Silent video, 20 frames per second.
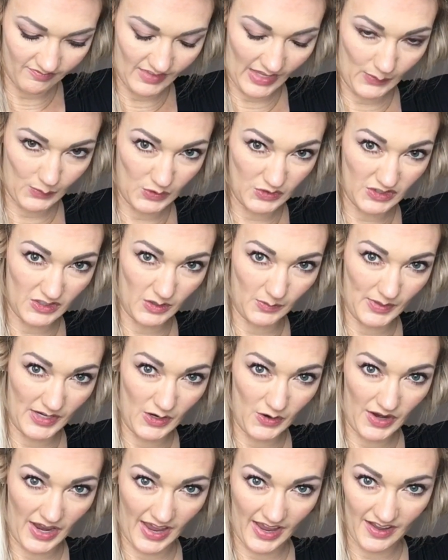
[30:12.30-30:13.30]
They will still
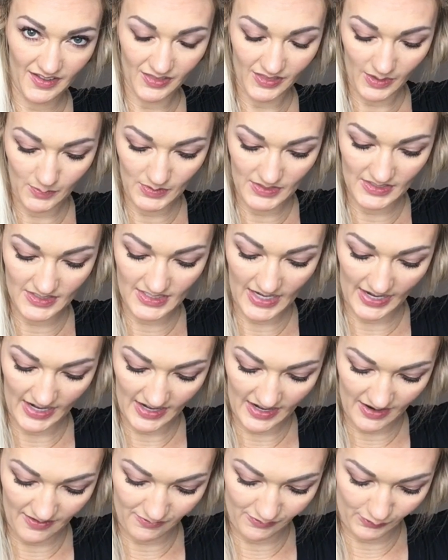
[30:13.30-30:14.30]
be okay. They've been
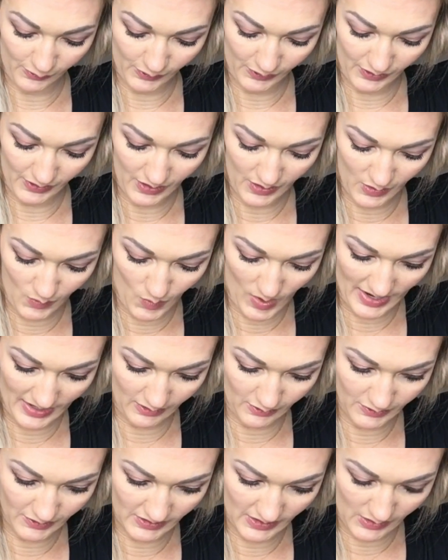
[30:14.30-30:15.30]
setting up for a
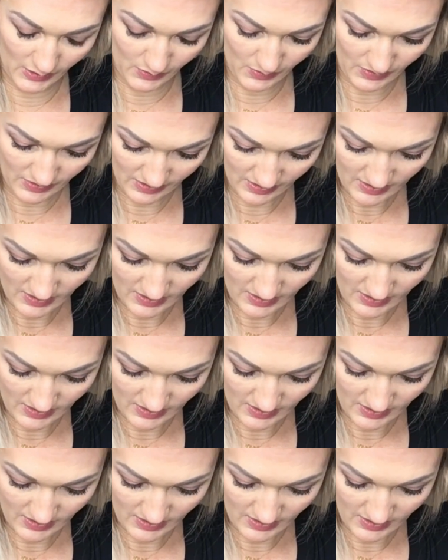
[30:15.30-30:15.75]
while, so